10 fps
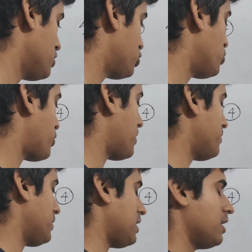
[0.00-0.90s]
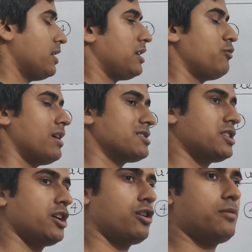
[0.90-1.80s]
So from Euler's
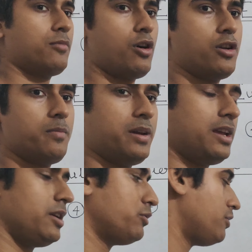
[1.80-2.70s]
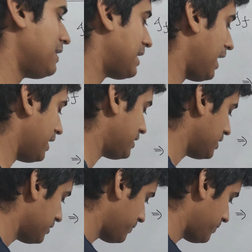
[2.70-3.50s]
theorem on v, we will get